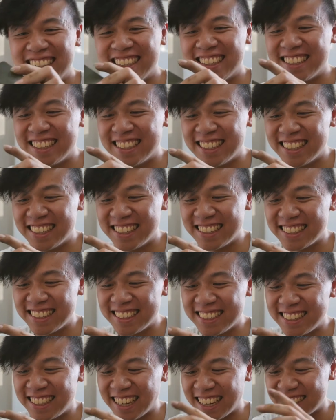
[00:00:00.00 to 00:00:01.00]
it. The
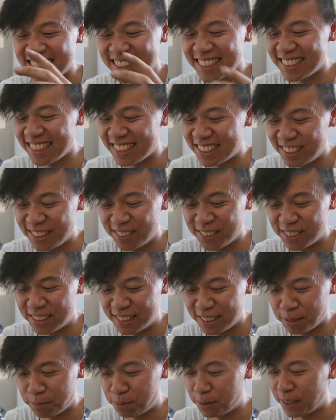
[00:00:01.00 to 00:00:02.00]
gaskets actually was
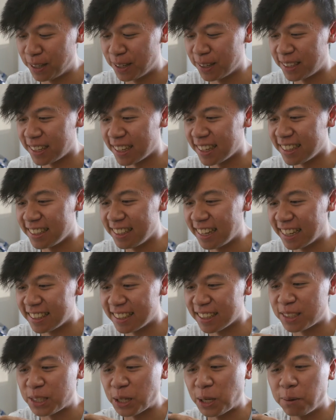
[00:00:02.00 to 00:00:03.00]
still pretty okay. At
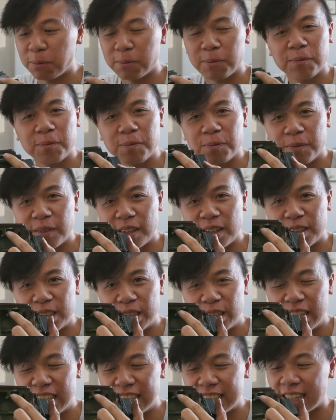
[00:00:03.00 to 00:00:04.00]
the top, it was
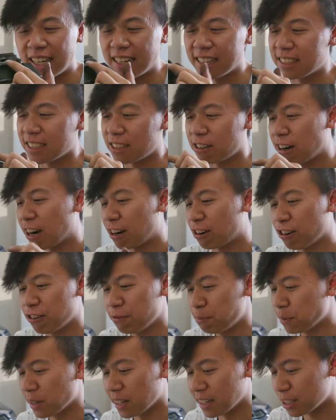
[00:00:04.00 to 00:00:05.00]
already starting to crack
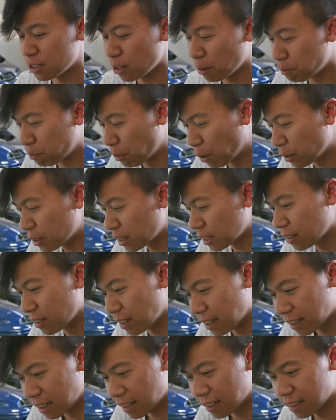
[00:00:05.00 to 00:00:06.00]
off, but it's not broken or
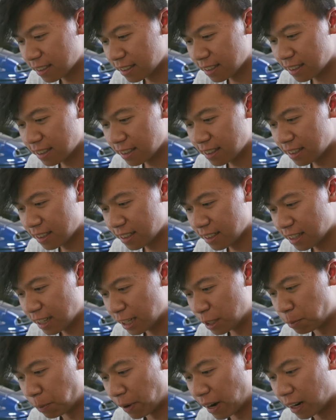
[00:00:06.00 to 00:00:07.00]
anything.
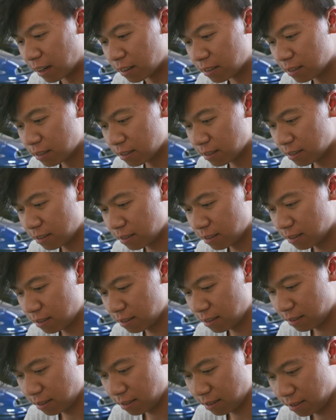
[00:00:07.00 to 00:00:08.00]
It's brown
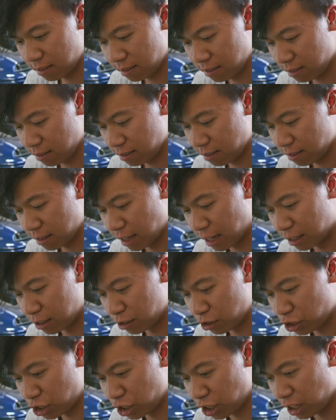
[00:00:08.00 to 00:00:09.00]
and
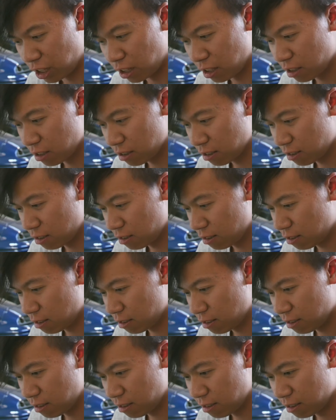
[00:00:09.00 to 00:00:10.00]
shitty,
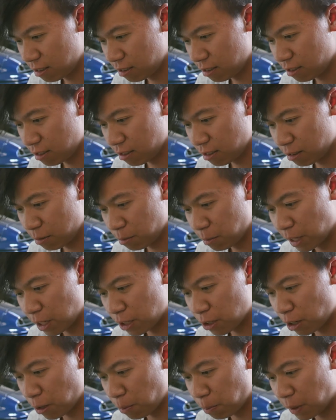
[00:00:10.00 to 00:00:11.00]
but it's
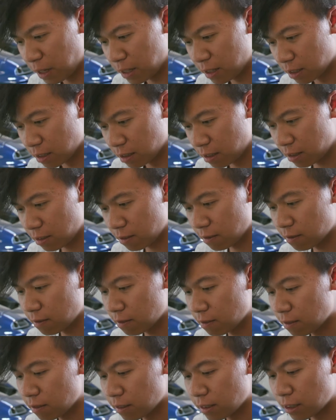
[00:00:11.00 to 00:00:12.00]
not in pieces.
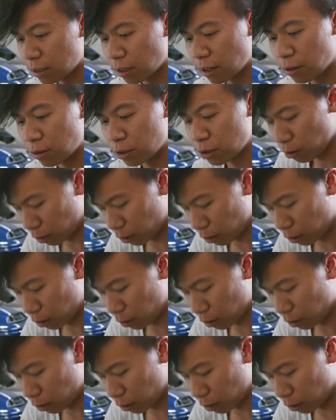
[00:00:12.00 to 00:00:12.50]
So there was no